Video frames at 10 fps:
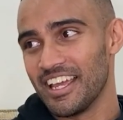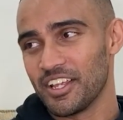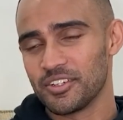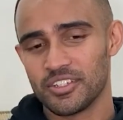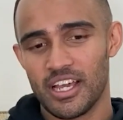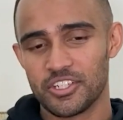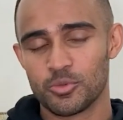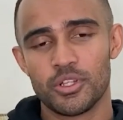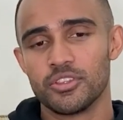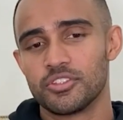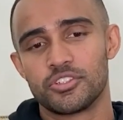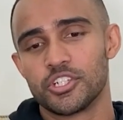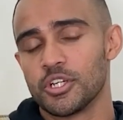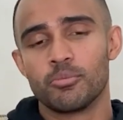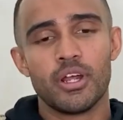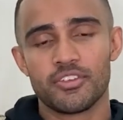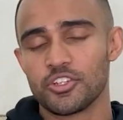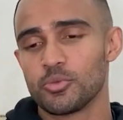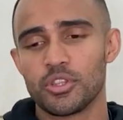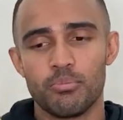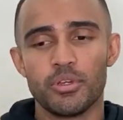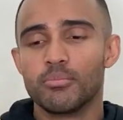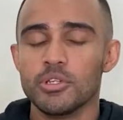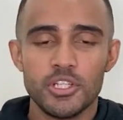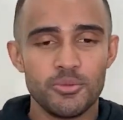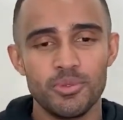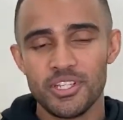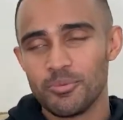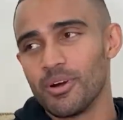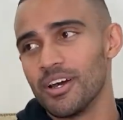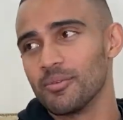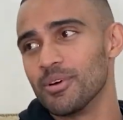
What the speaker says: Like, I just want chicken breast. I just want the big meaty part.